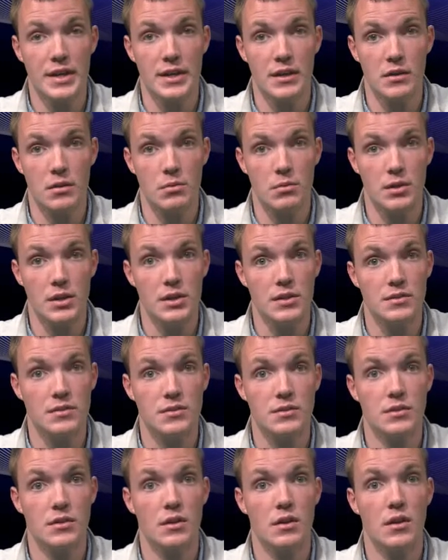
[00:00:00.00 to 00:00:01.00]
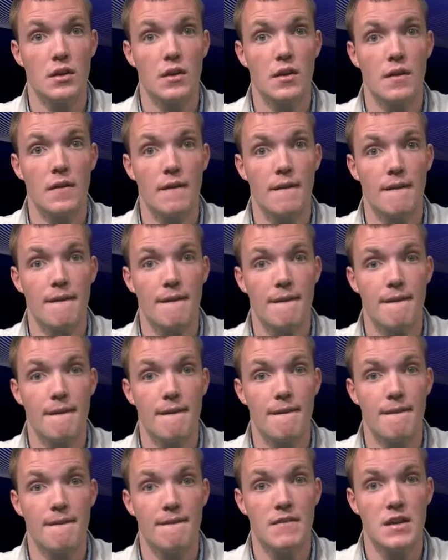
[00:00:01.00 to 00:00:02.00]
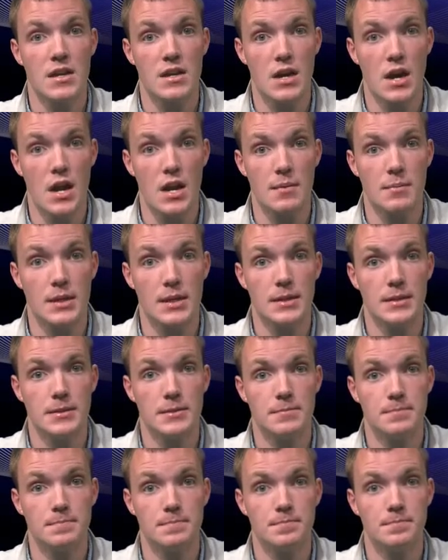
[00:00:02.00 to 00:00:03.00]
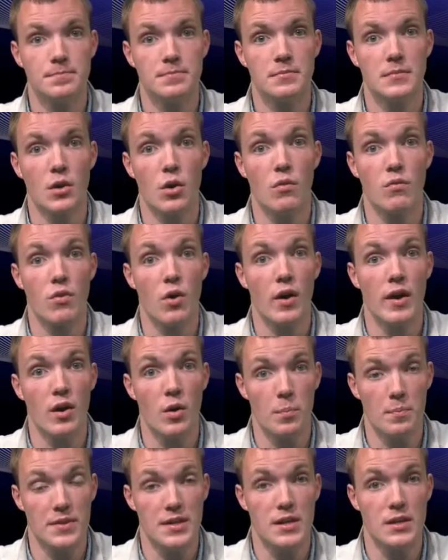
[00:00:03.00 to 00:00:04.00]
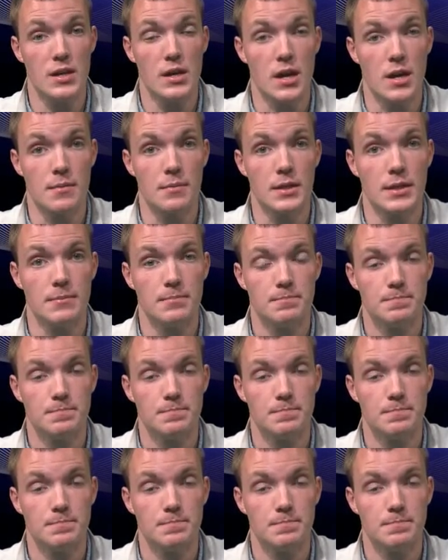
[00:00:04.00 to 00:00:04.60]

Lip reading: increase the economy, overall help the economy.